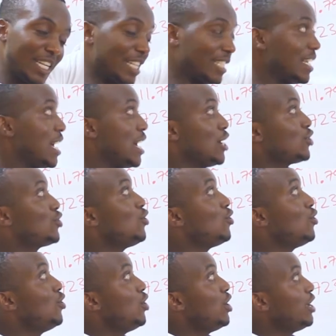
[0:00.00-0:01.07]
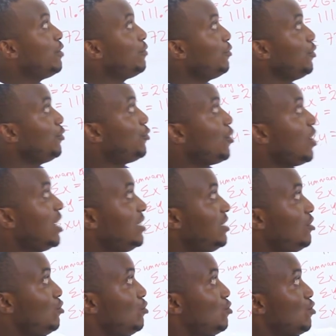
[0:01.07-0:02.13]
Yes. So if you are
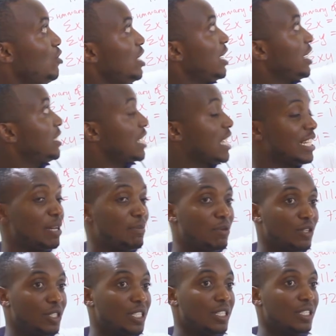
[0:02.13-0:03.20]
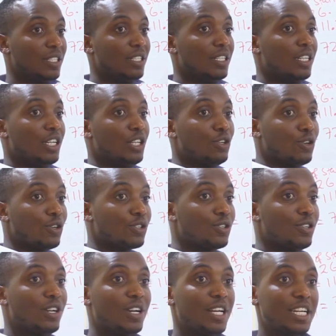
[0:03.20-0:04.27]
asked to draw a scatter plot, your
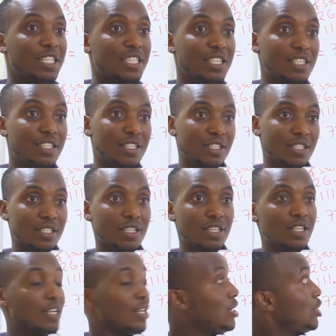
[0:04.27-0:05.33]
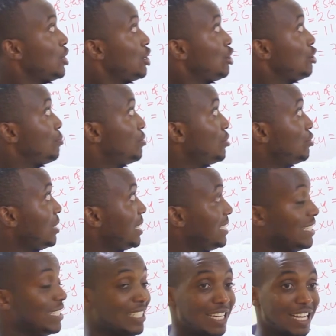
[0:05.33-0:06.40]
horizontal axis, you put what?
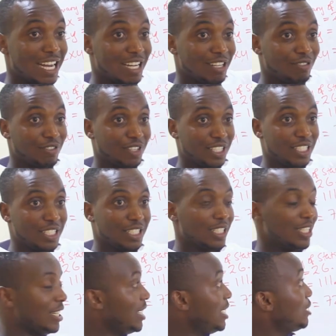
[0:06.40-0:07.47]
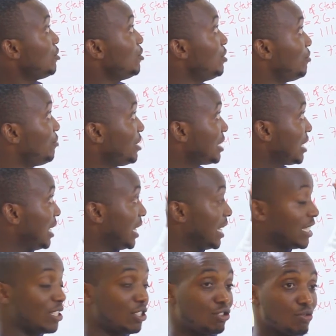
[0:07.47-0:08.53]
Advert. And on the vertical
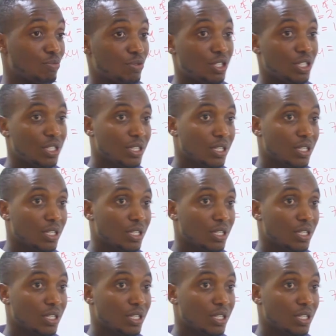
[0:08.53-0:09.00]
axis you put.